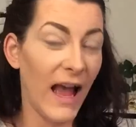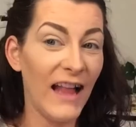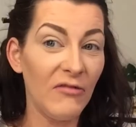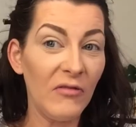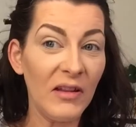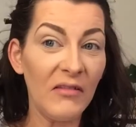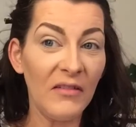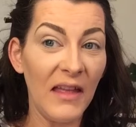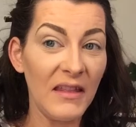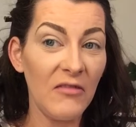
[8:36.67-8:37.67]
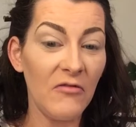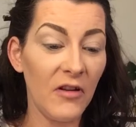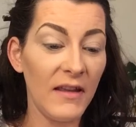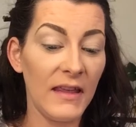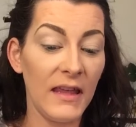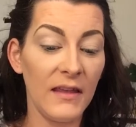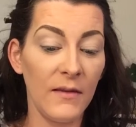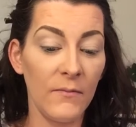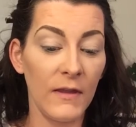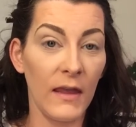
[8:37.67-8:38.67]
I don't want to go like too crazy because
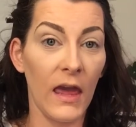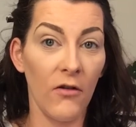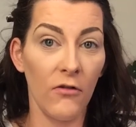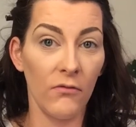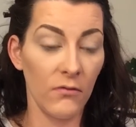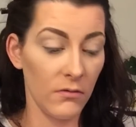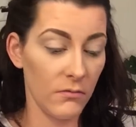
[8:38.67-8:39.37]
I'm scared.